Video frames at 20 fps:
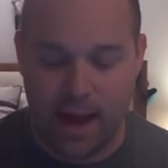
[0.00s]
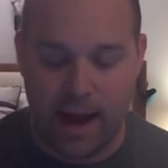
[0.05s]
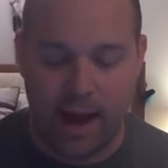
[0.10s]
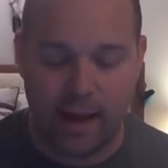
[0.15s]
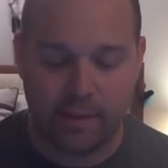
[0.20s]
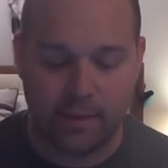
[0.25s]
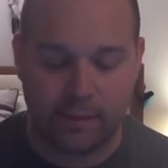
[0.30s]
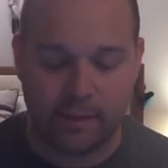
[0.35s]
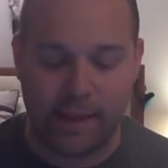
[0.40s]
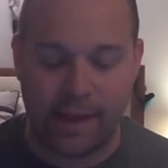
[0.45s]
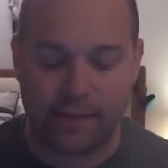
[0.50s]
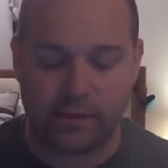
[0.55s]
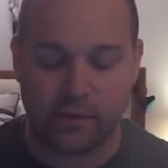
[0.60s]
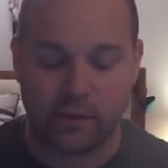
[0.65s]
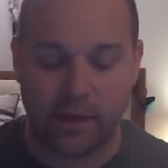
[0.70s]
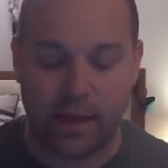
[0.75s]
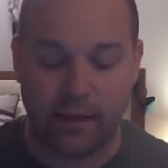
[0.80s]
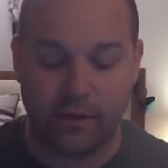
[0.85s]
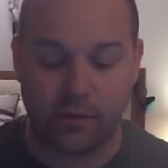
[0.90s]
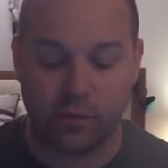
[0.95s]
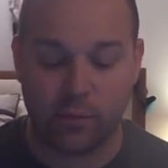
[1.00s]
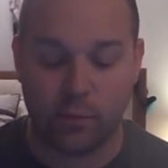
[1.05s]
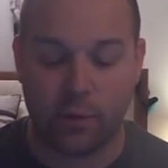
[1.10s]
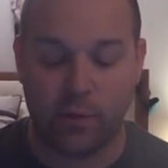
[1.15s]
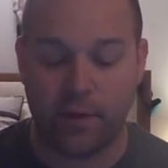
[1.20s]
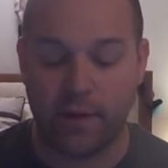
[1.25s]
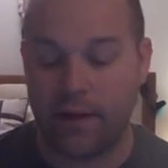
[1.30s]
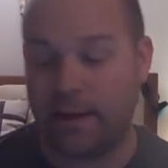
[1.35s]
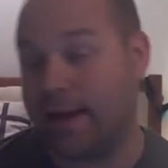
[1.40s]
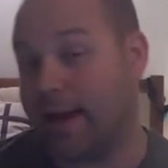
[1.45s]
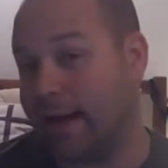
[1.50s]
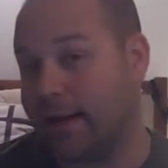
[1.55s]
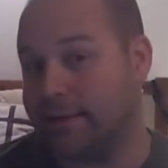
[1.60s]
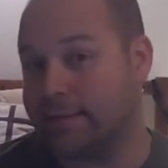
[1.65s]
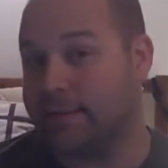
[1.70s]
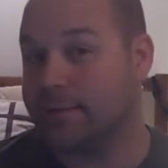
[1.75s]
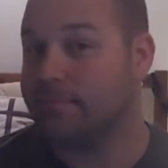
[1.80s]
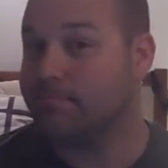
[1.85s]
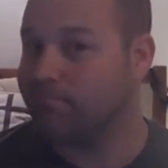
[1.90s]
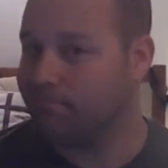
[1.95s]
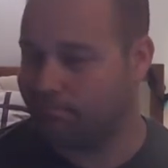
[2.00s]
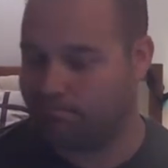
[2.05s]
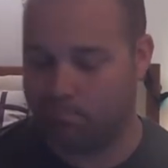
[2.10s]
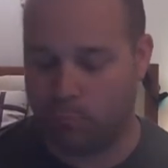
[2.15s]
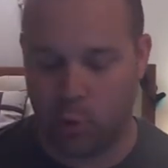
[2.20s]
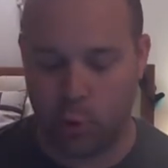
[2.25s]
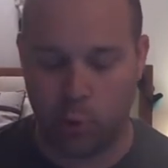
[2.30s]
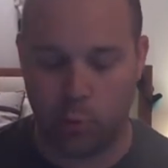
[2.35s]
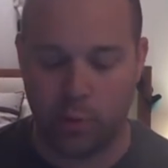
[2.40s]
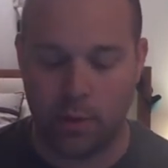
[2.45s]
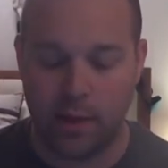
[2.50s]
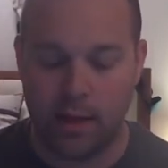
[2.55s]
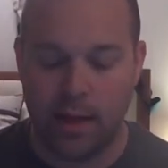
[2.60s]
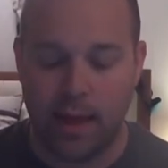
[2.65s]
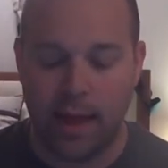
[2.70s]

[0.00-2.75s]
and the lesser light to rule the night, moon.